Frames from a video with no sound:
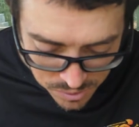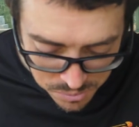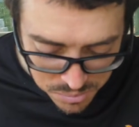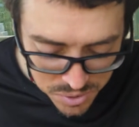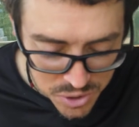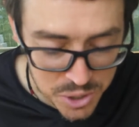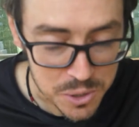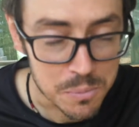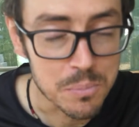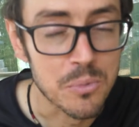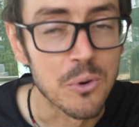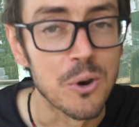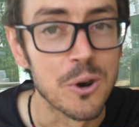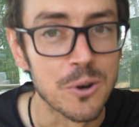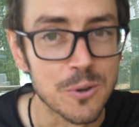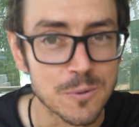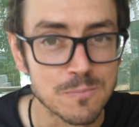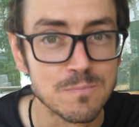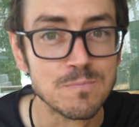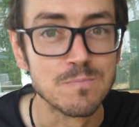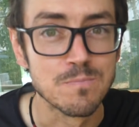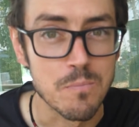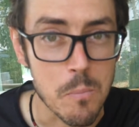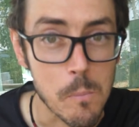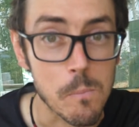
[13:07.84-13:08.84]
but the pork
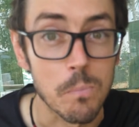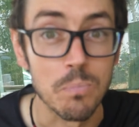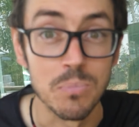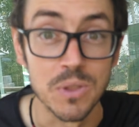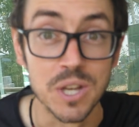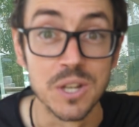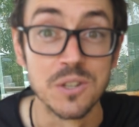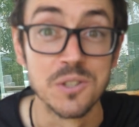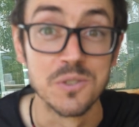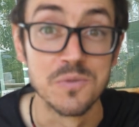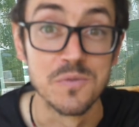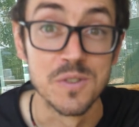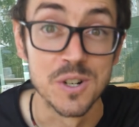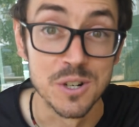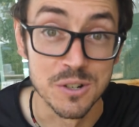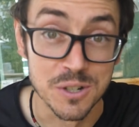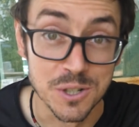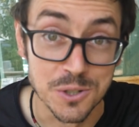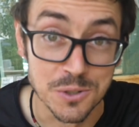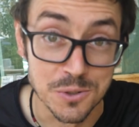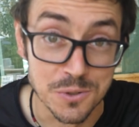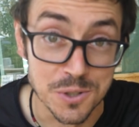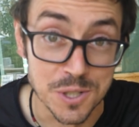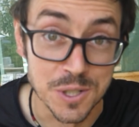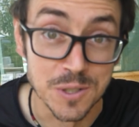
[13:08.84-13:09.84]
that is very
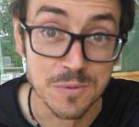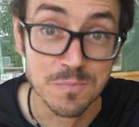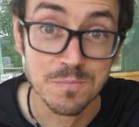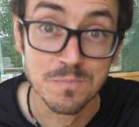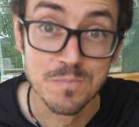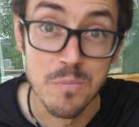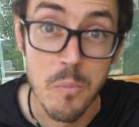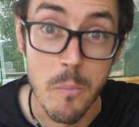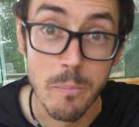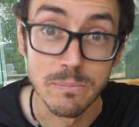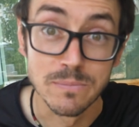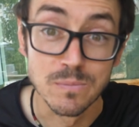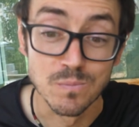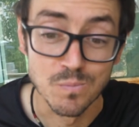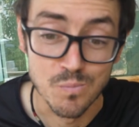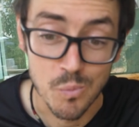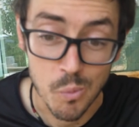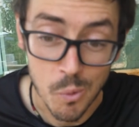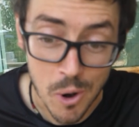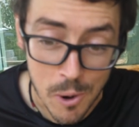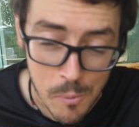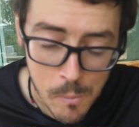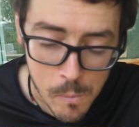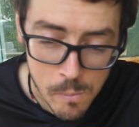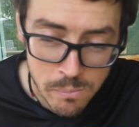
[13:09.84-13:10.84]
juicy.
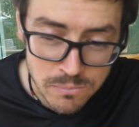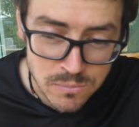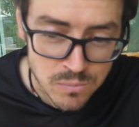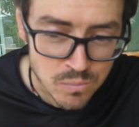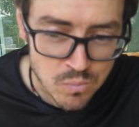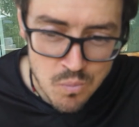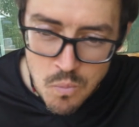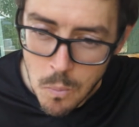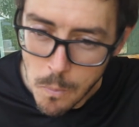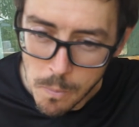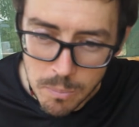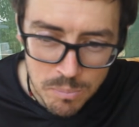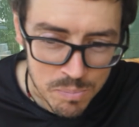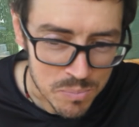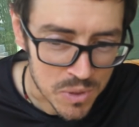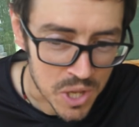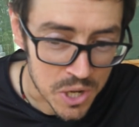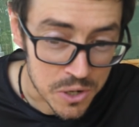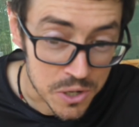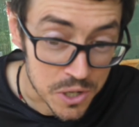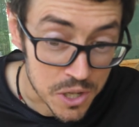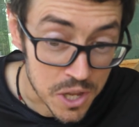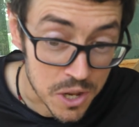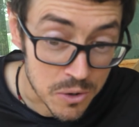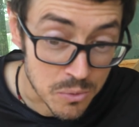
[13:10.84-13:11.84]
Wow.
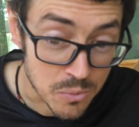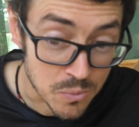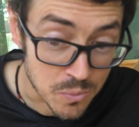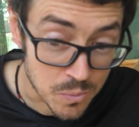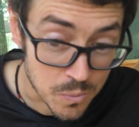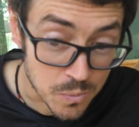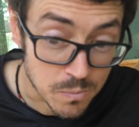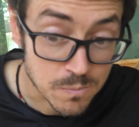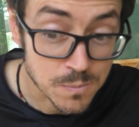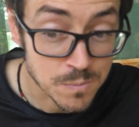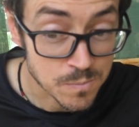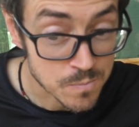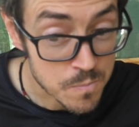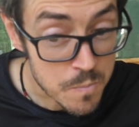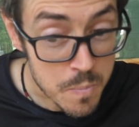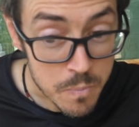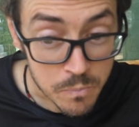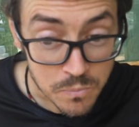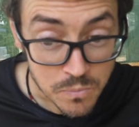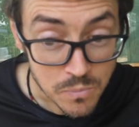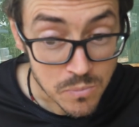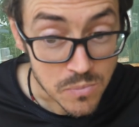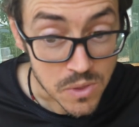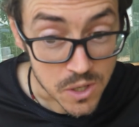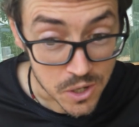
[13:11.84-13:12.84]
And again,
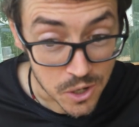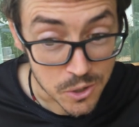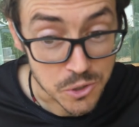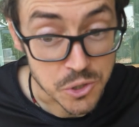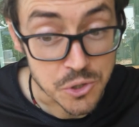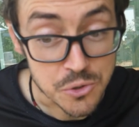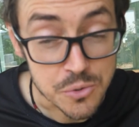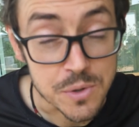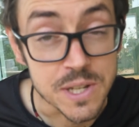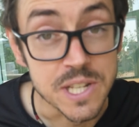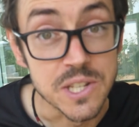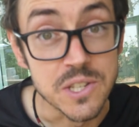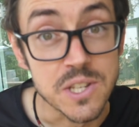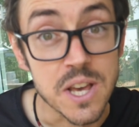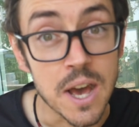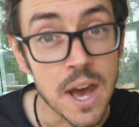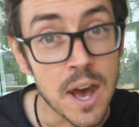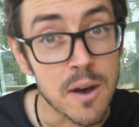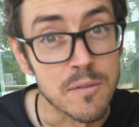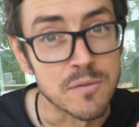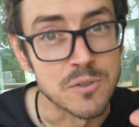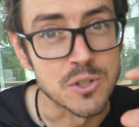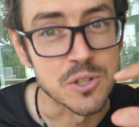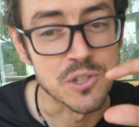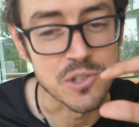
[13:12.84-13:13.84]
a treat to
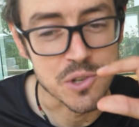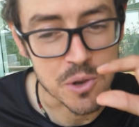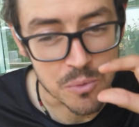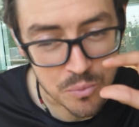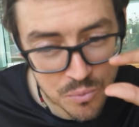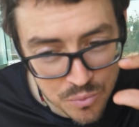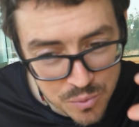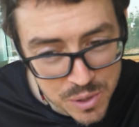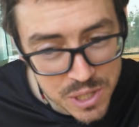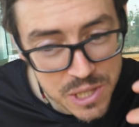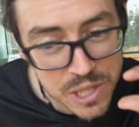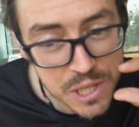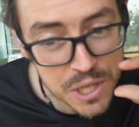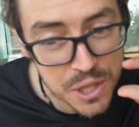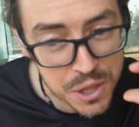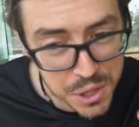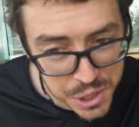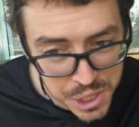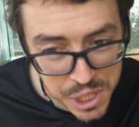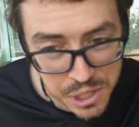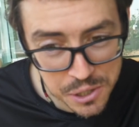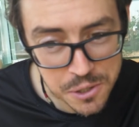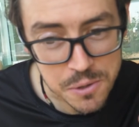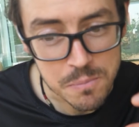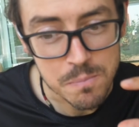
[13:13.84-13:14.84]
have just a really
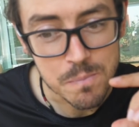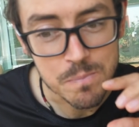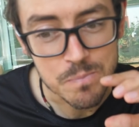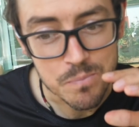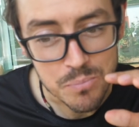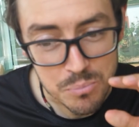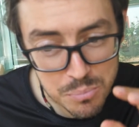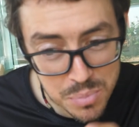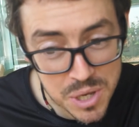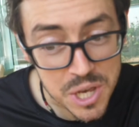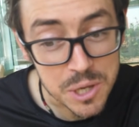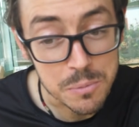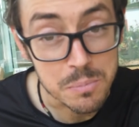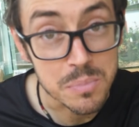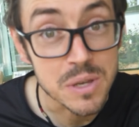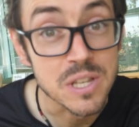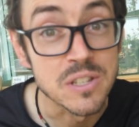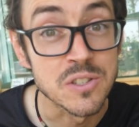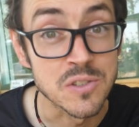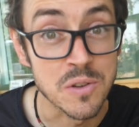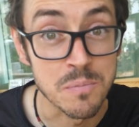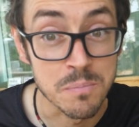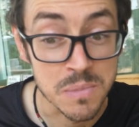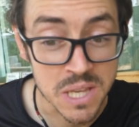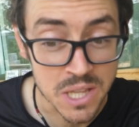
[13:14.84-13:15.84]
thick, big
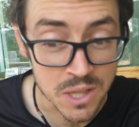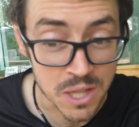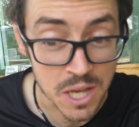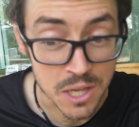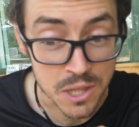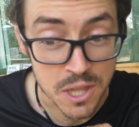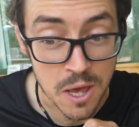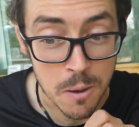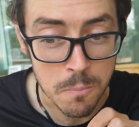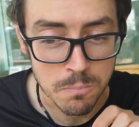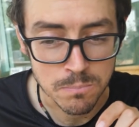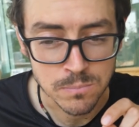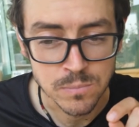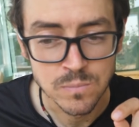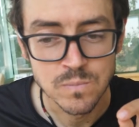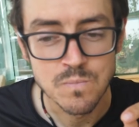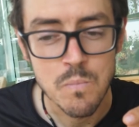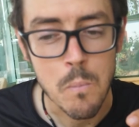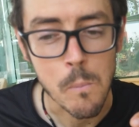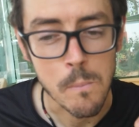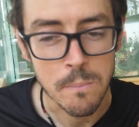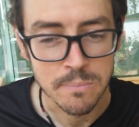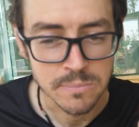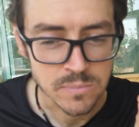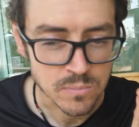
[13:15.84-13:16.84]
piece of meat like that.
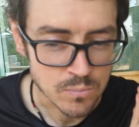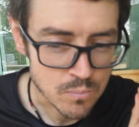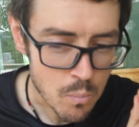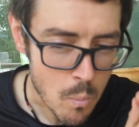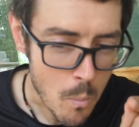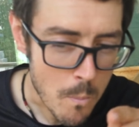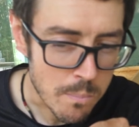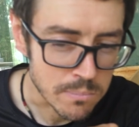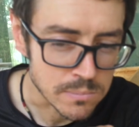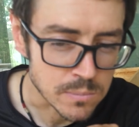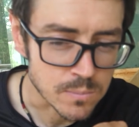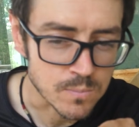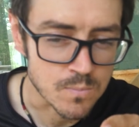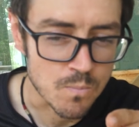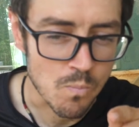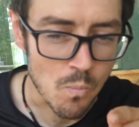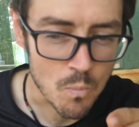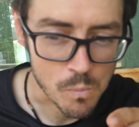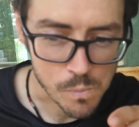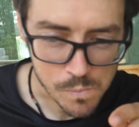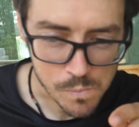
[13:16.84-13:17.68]
Mm.